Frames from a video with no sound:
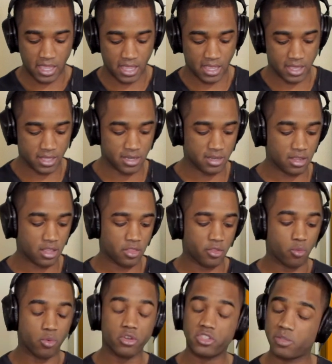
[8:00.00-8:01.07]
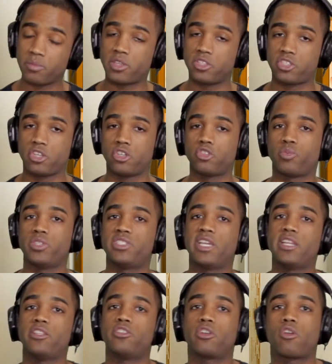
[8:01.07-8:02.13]
And there were some concerns when
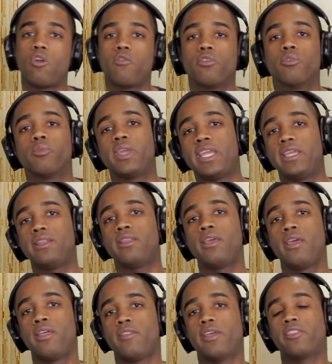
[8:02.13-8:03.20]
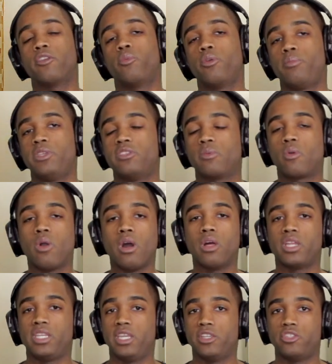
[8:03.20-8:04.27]
Denon took over Rane that there would be some
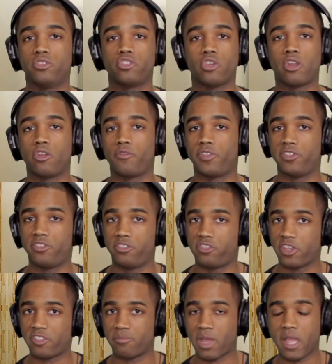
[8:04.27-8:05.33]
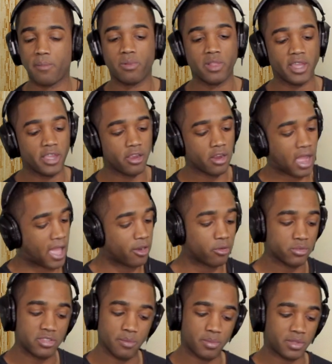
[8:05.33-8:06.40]
quality issues. So I don't know if this is just my player. I
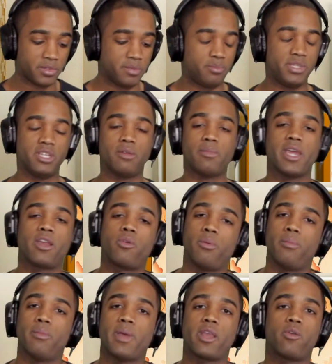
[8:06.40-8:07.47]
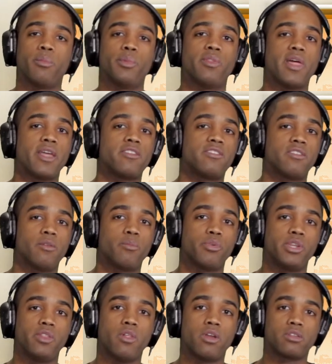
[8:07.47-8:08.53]
don't typically beat up my equipment. My equipment lasts a
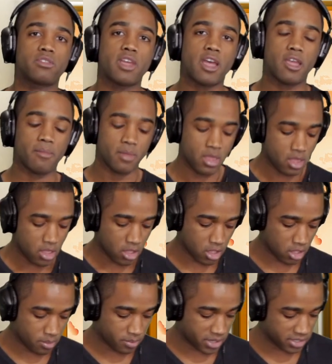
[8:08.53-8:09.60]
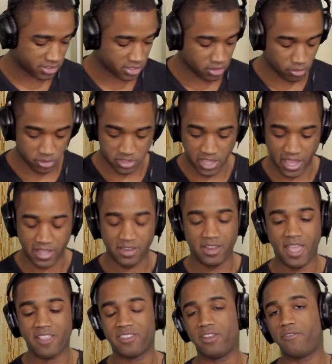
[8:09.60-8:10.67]
pretty long time, but I did notice
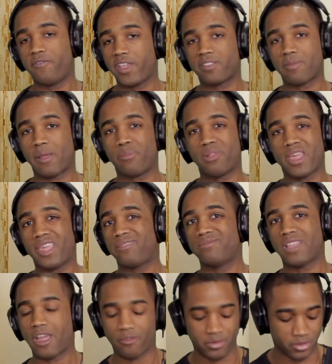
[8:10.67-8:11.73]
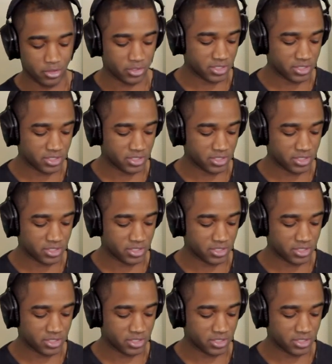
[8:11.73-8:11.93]
that. Has it affect my playing? Not really.